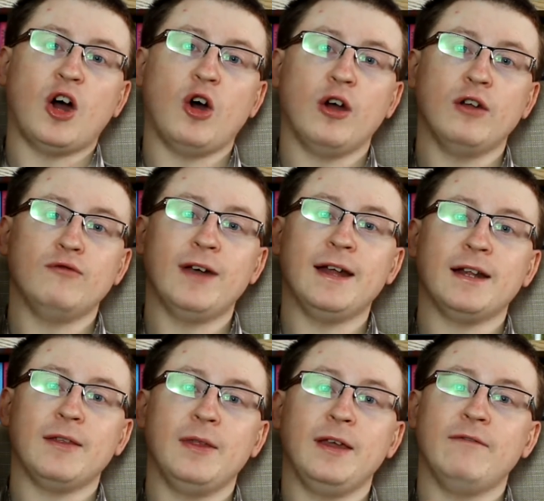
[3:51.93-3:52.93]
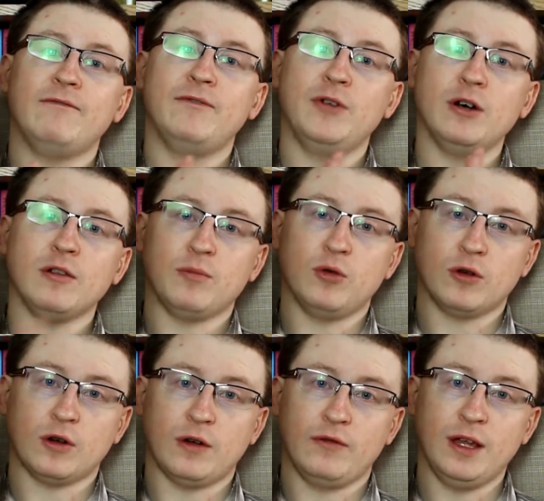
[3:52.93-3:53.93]
I read the first
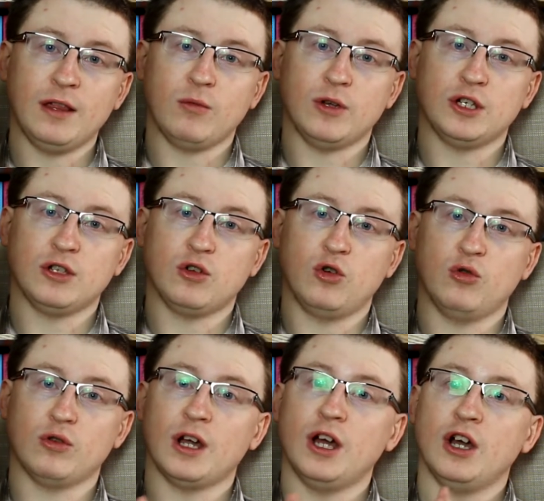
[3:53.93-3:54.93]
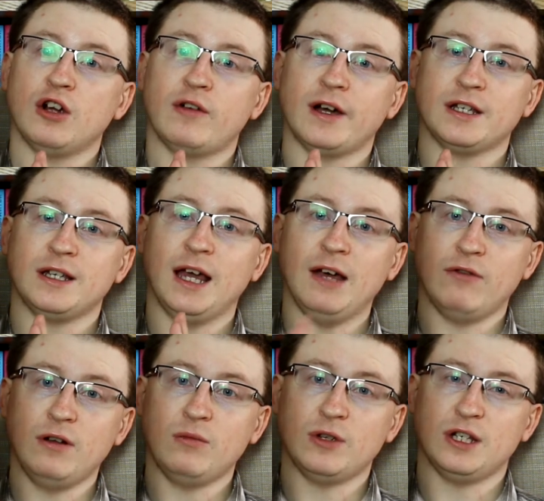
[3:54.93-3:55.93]
book of this, which is called Crashing
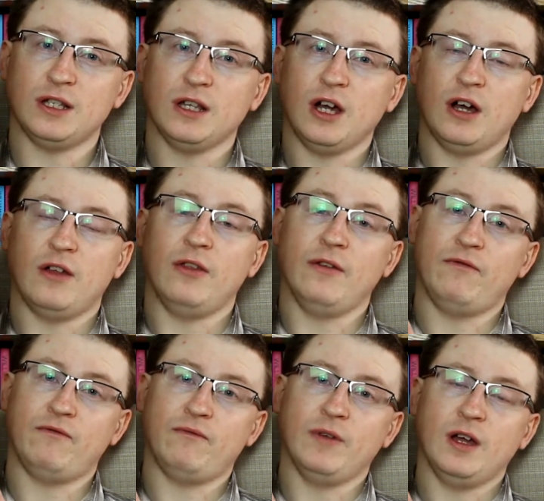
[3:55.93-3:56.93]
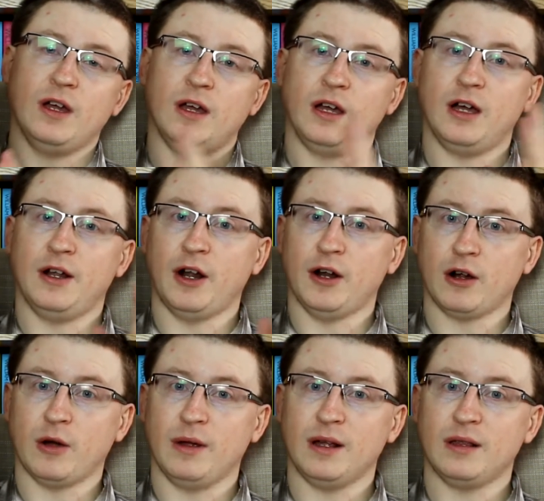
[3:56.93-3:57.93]
Heaven, which is an
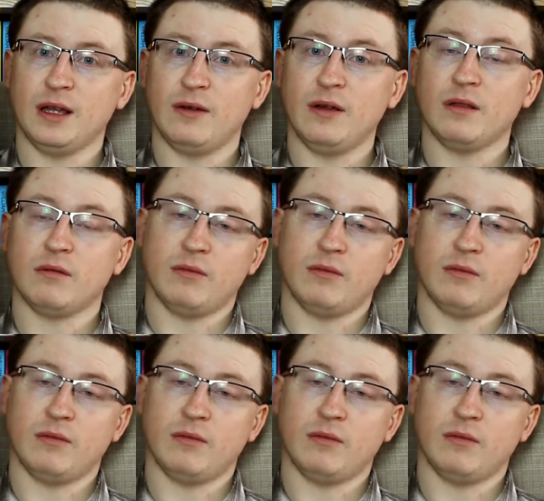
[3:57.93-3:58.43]
ongoing series.